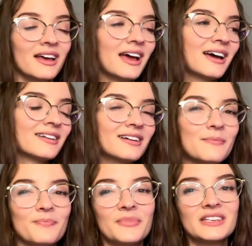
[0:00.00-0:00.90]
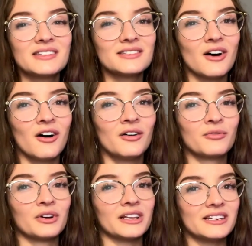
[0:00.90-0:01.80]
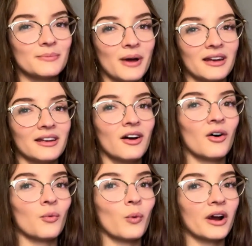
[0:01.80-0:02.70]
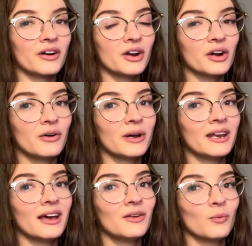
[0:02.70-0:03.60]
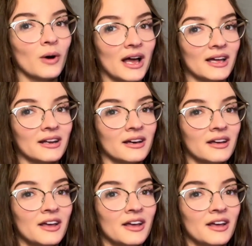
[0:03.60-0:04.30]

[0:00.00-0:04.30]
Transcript: And this is all really dependent on where you're going and when,